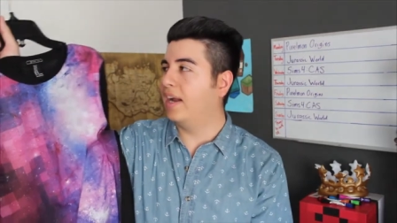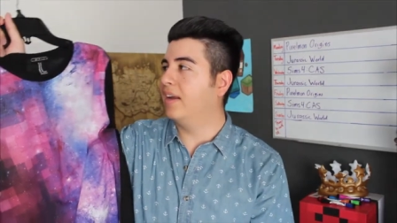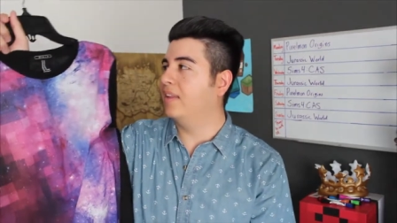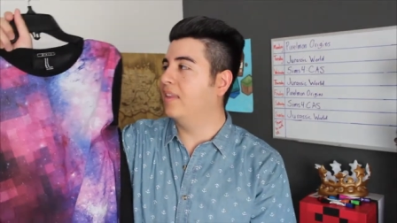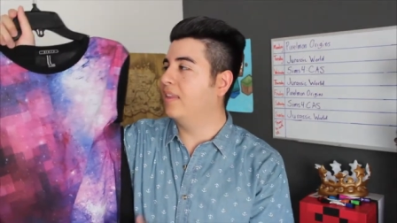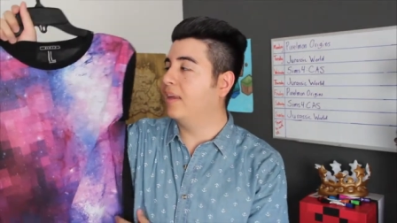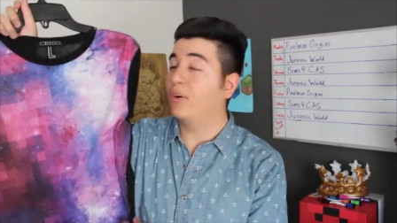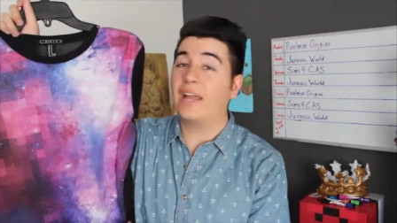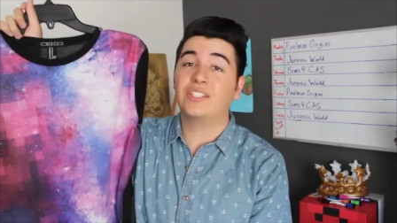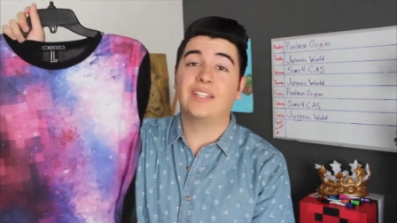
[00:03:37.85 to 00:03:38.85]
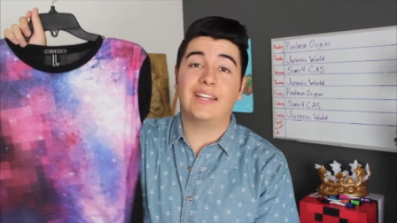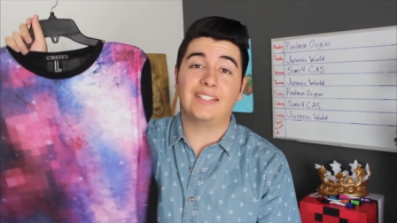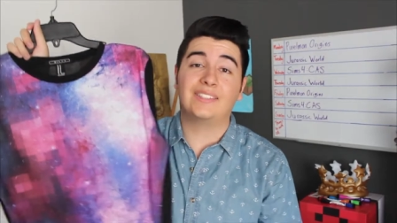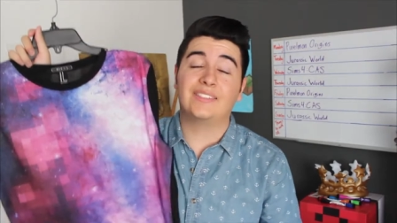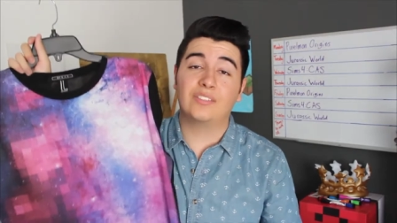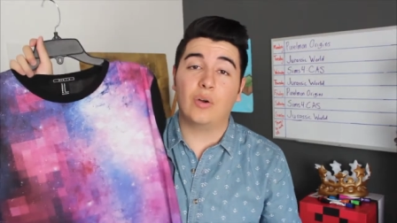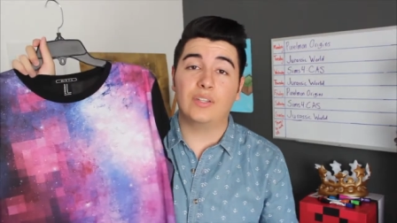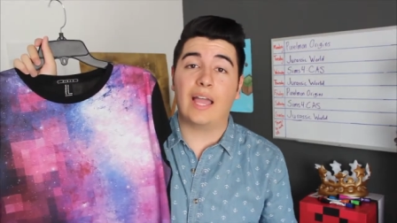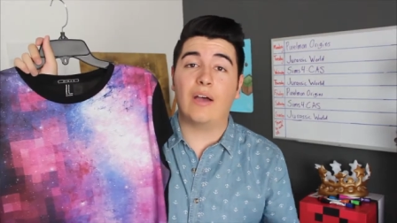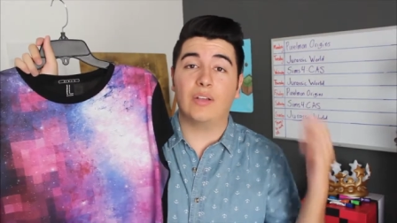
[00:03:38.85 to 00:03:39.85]
and they were actually getting
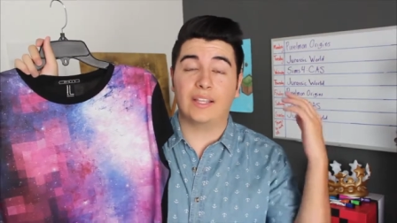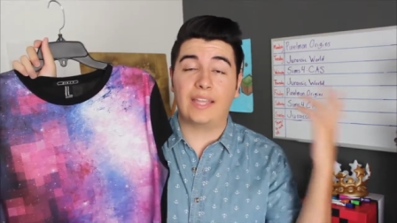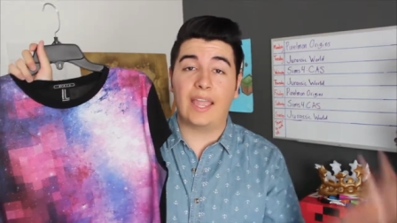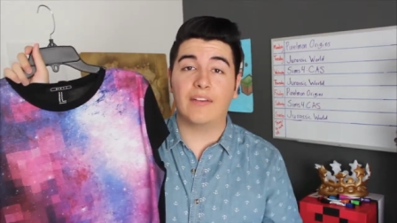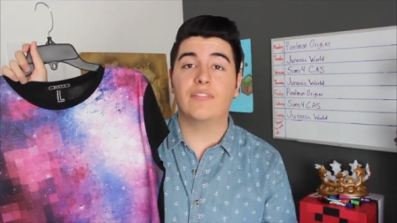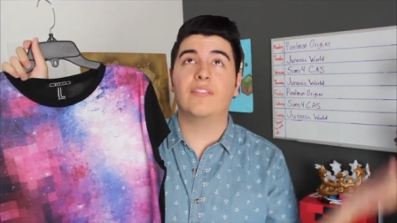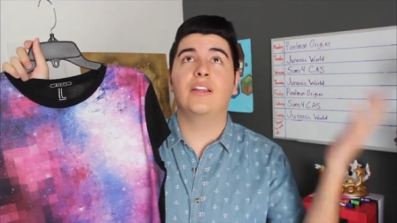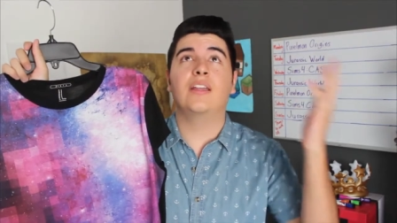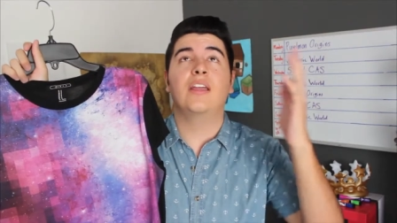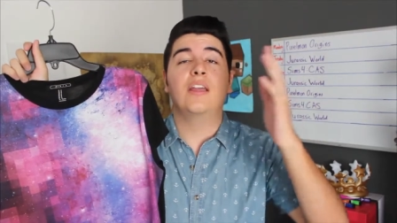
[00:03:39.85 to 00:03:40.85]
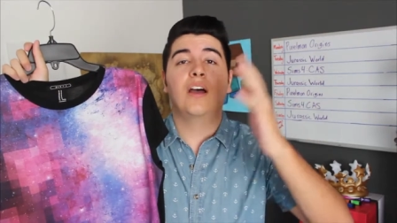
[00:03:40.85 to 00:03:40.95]
sold out like every